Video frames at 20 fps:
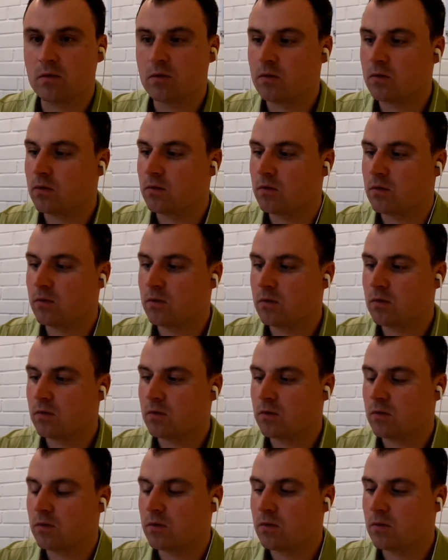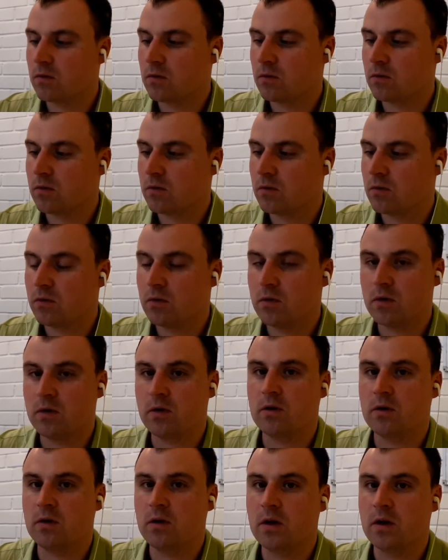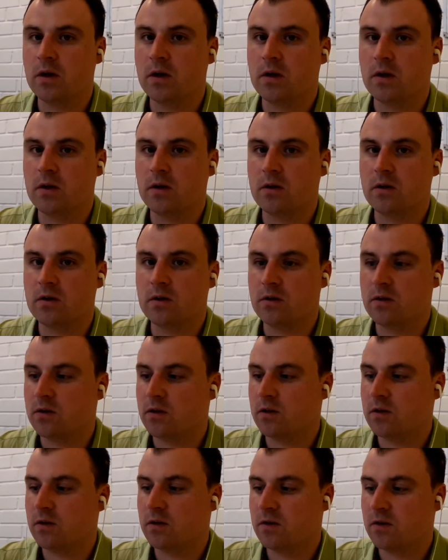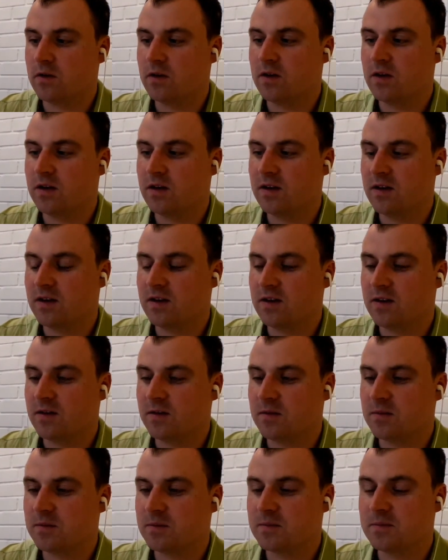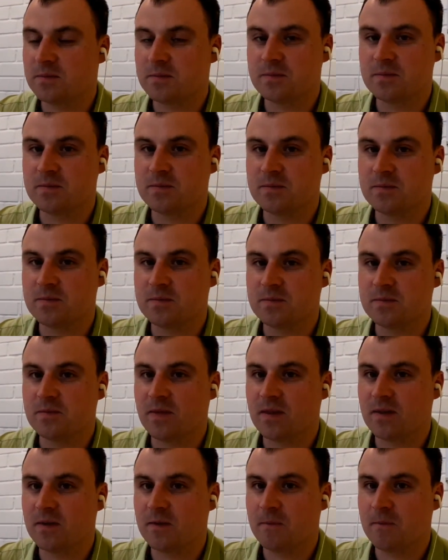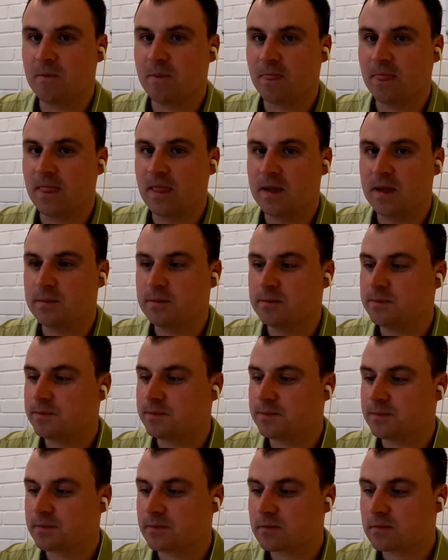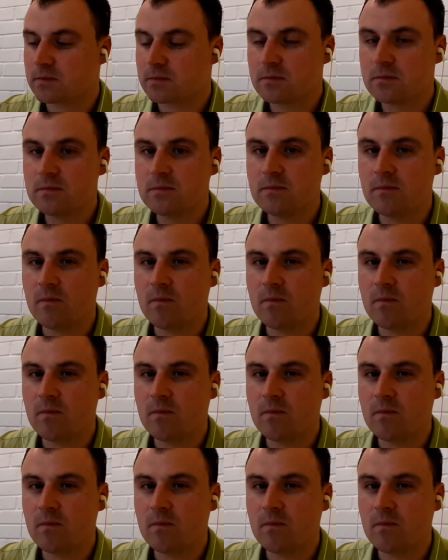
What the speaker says: Ain't no sunshine. Ain't no sunshine. Oh yeah. I mean, that is famous because